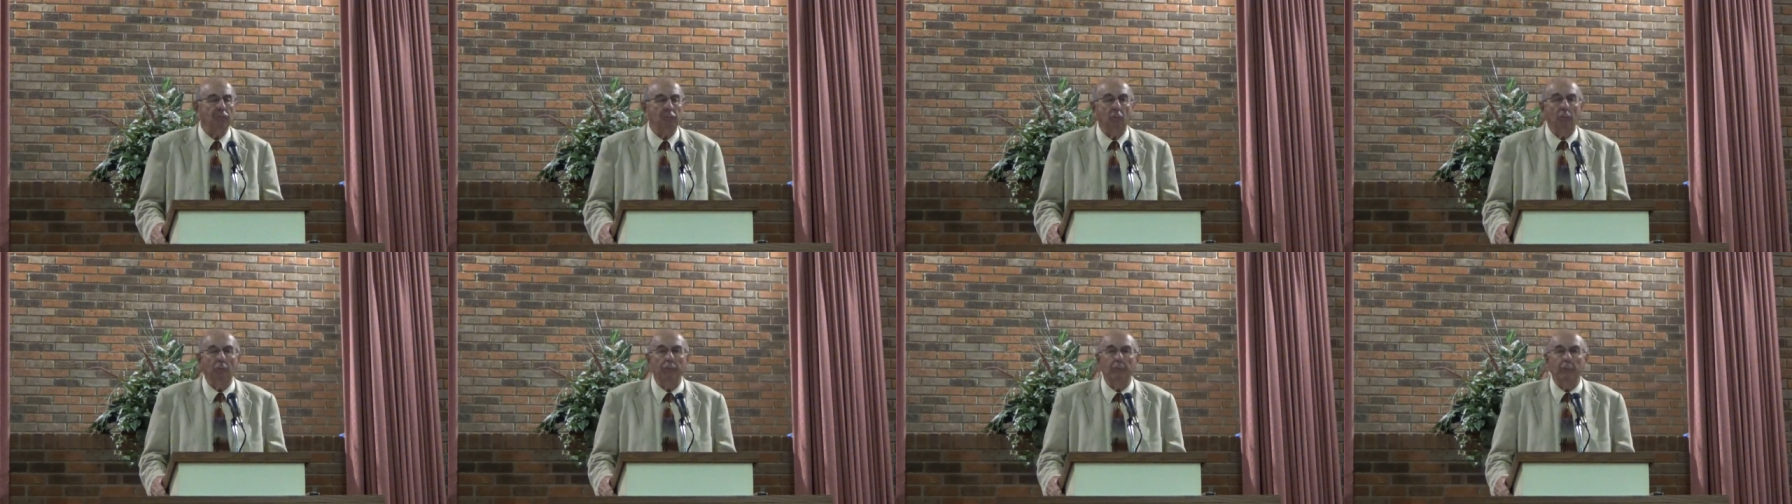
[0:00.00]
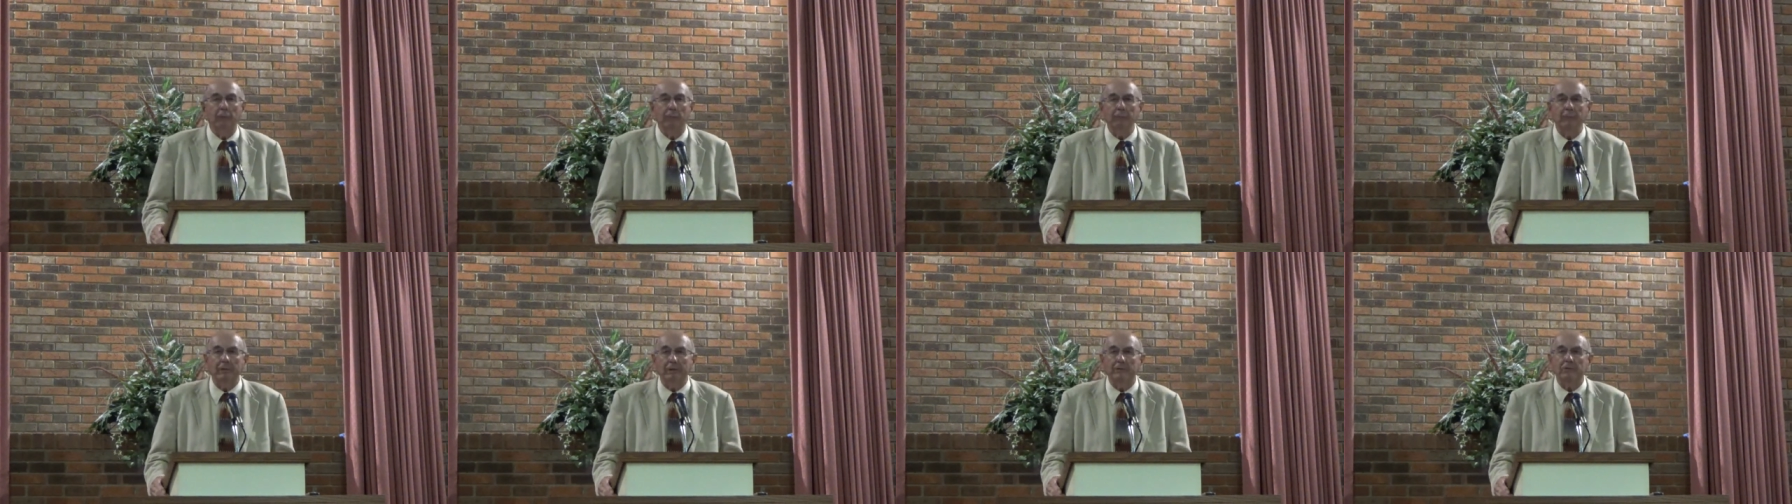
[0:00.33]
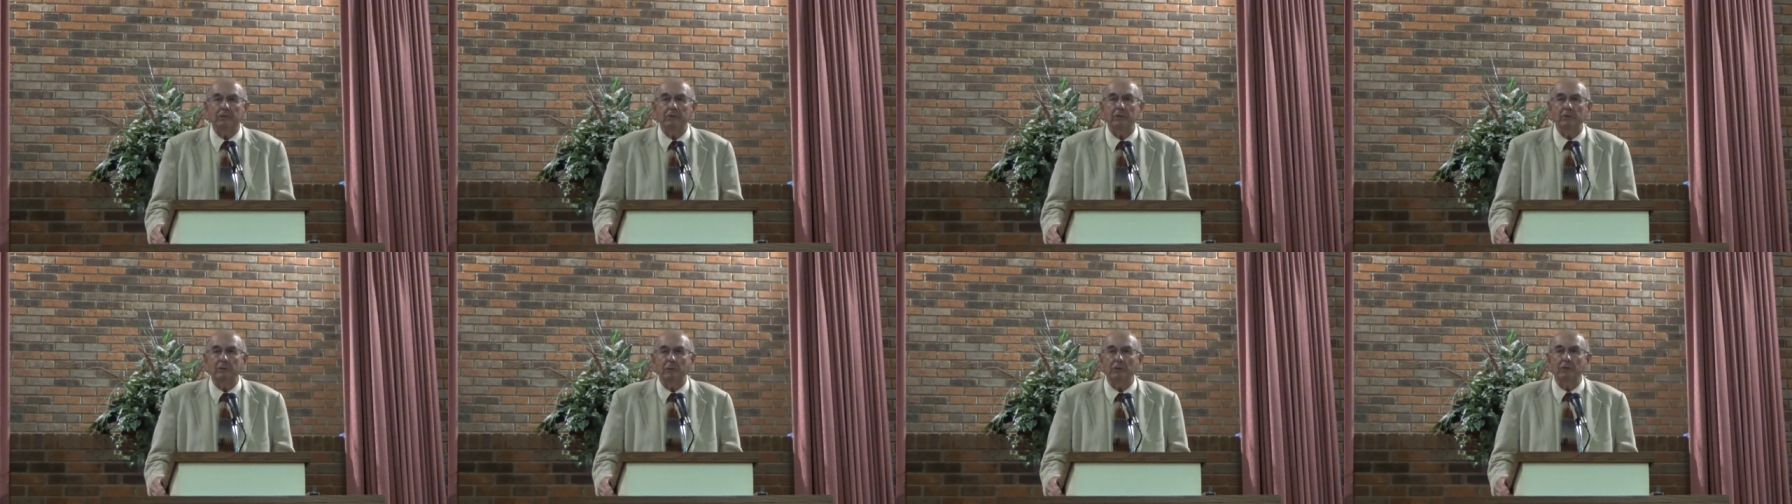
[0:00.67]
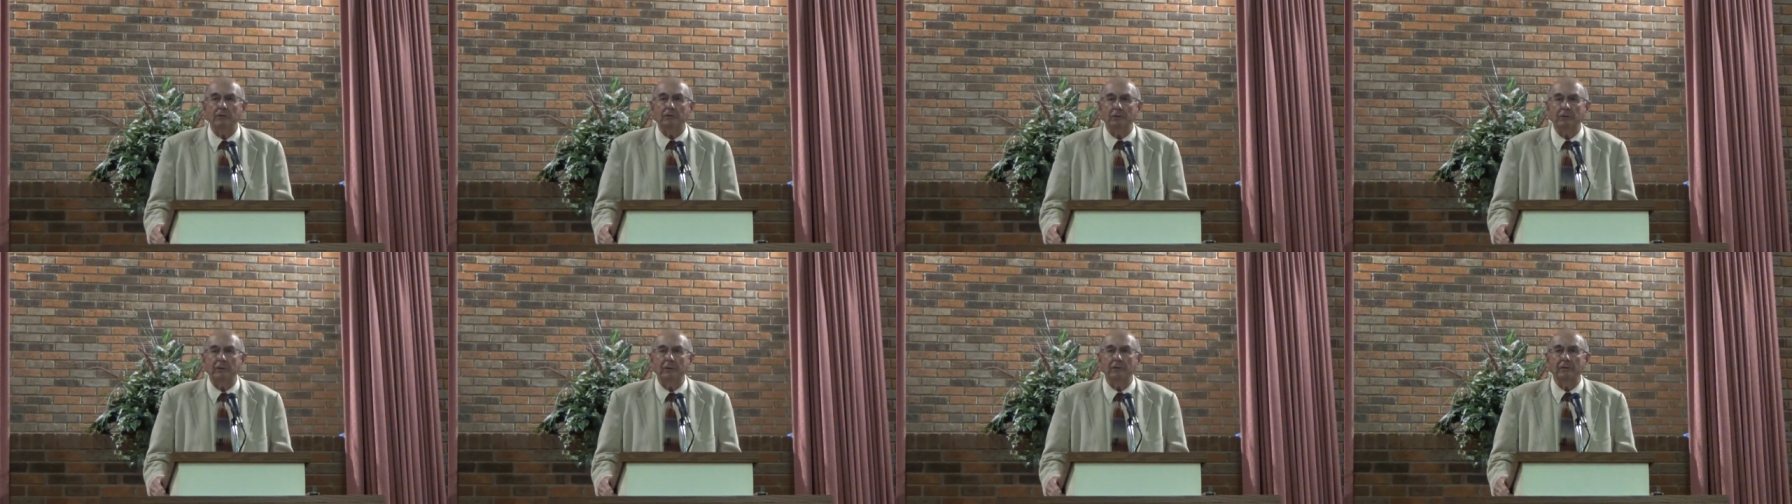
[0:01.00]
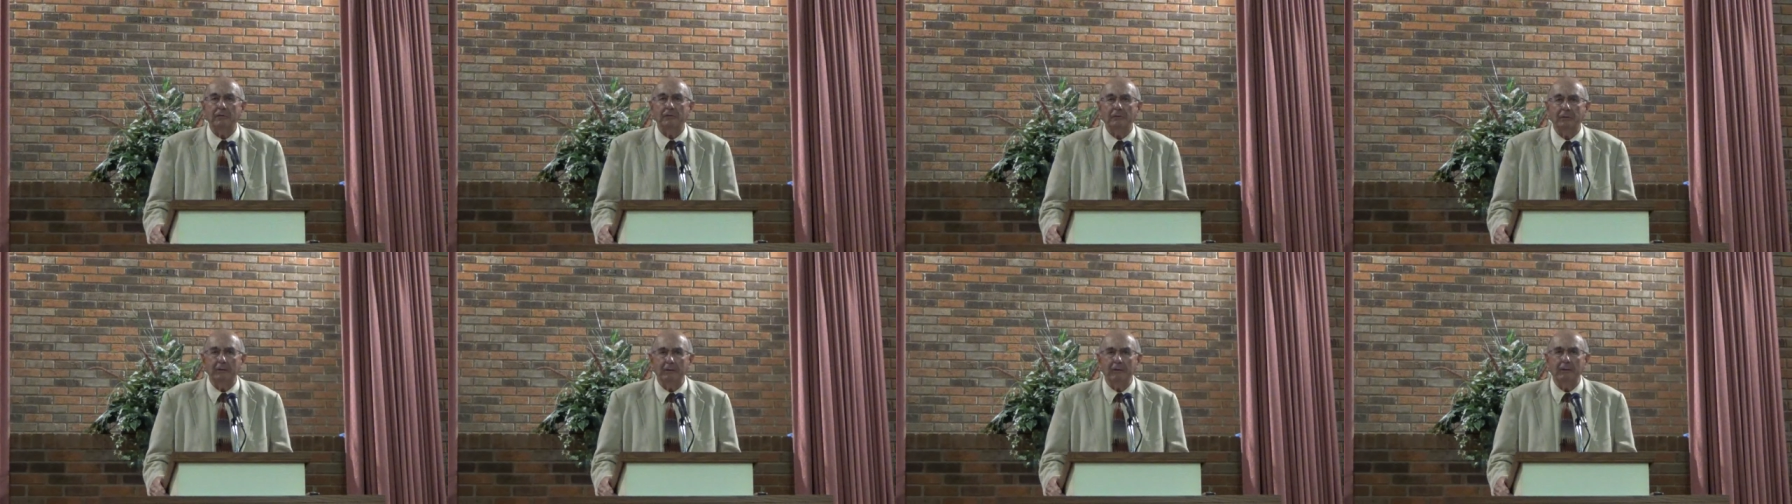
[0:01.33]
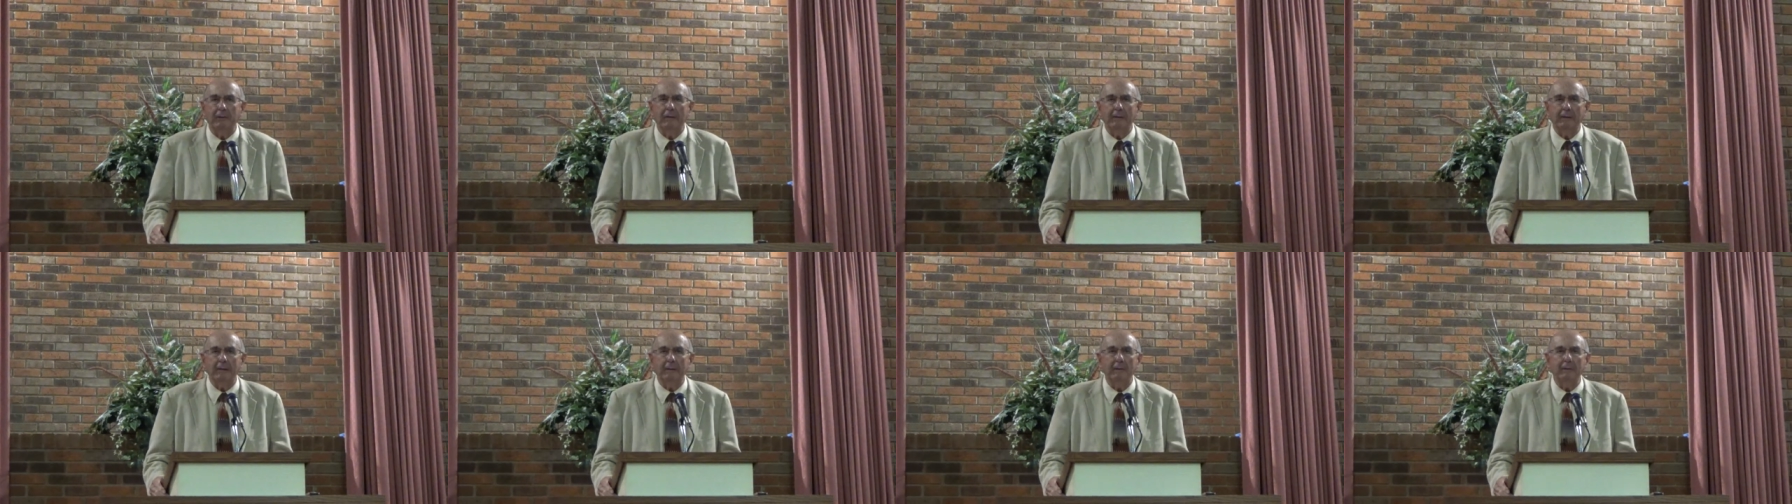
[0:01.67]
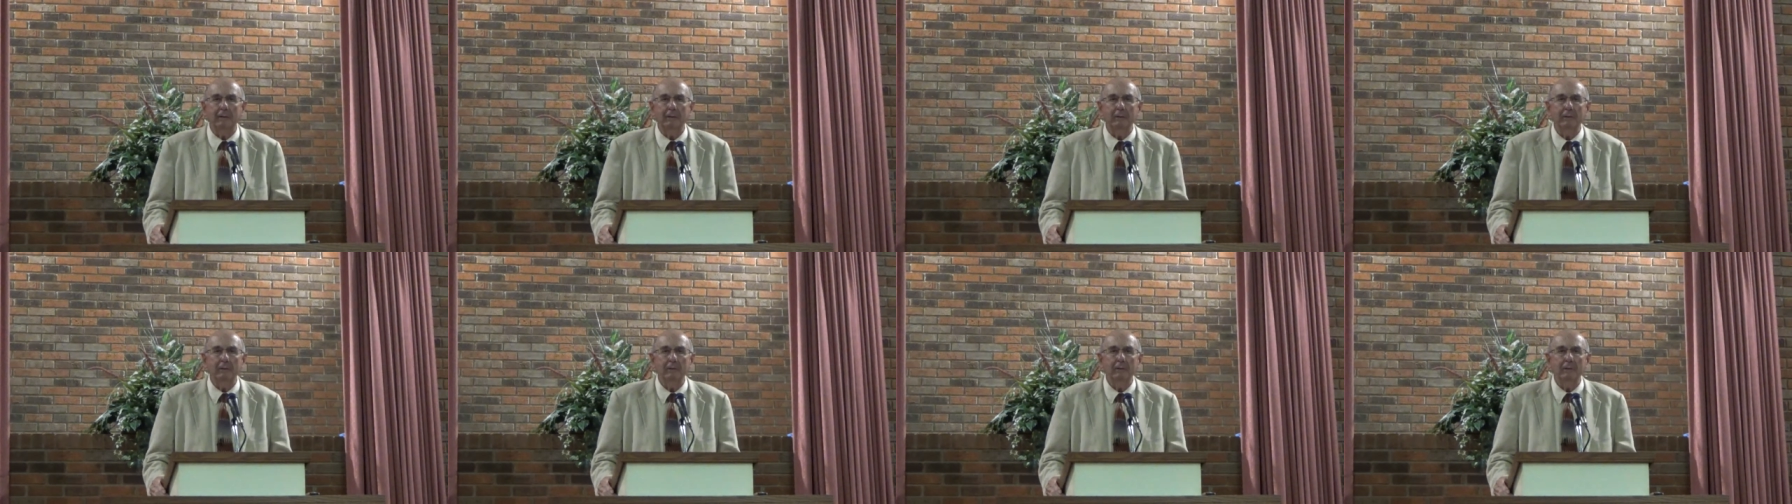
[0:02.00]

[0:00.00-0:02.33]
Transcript: for the remission of your sins today